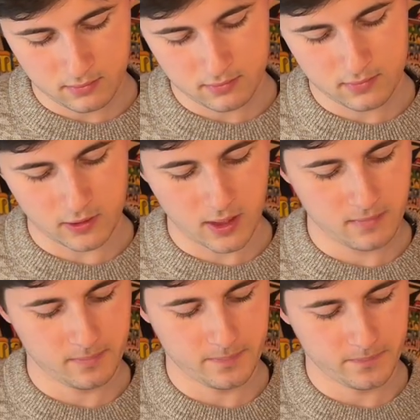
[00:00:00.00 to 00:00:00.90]
Okay?
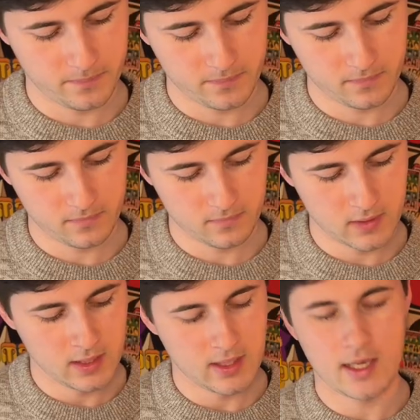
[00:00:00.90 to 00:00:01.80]

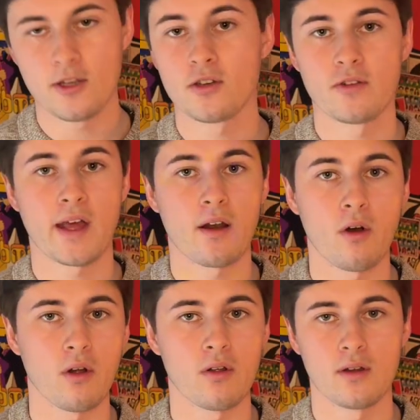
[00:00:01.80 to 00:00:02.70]
And you can do that
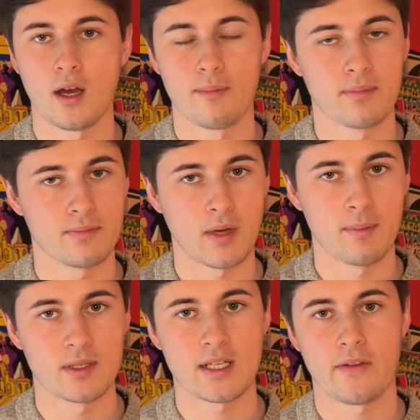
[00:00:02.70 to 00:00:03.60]
all up
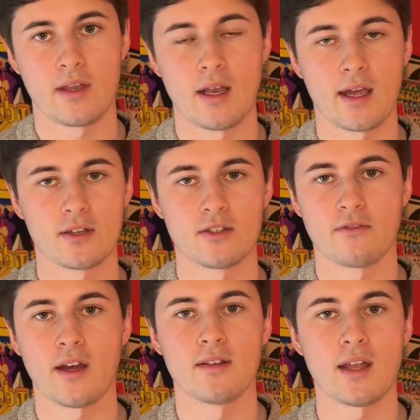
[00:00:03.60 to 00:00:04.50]
and down the neck to
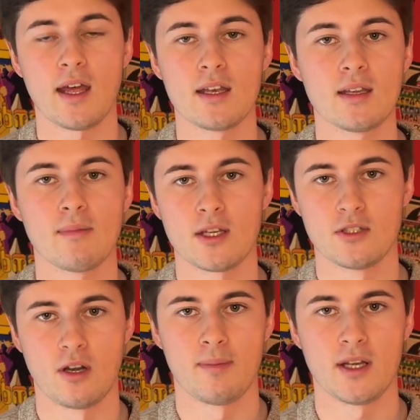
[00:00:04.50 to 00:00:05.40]
find any major
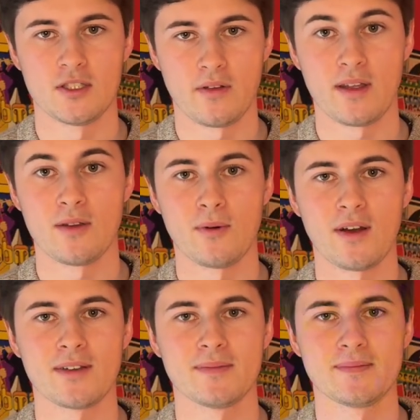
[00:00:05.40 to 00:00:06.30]
arpeggio that you
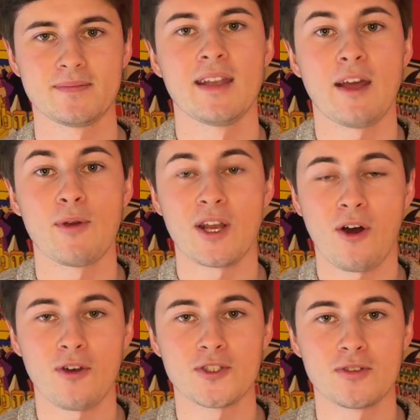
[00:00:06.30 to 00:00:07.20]
want. Now we can
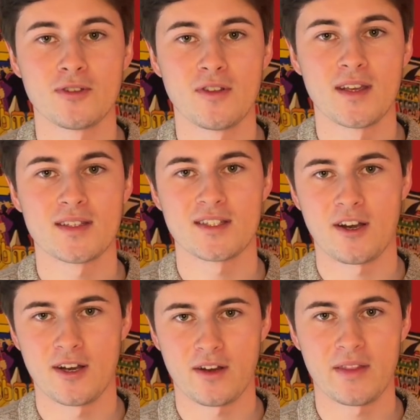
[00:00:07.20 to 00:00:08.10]
also do this
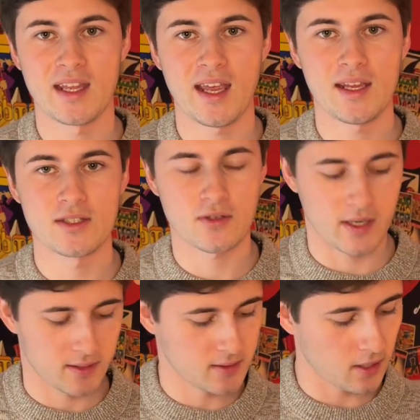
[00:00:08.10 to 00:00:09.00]
starting on the A
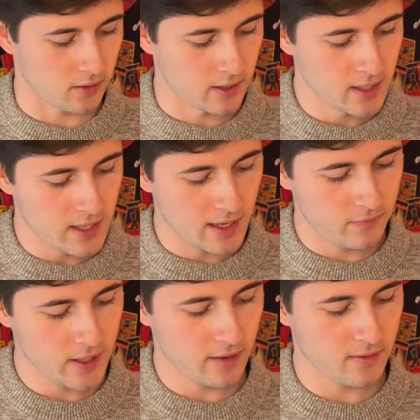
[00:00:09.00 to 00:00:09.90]
string. So if
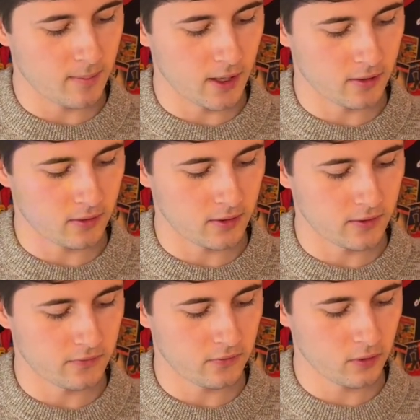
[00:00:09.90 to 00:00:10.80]
we have a bar chord,
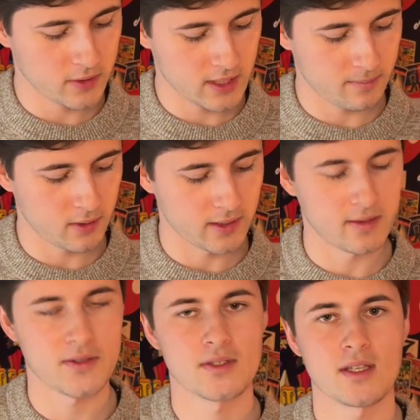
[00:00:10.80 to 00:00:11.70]
for example, like the
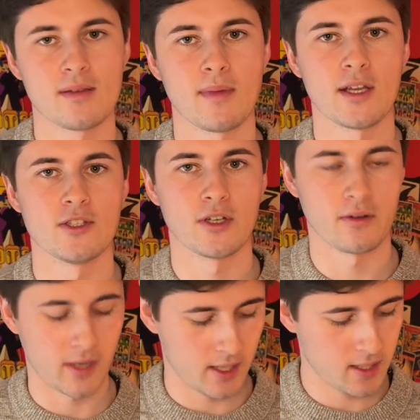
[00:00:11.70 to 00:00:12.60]
C major
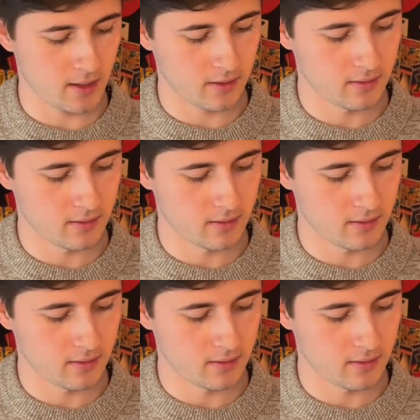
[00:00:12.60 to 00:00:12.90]
right here,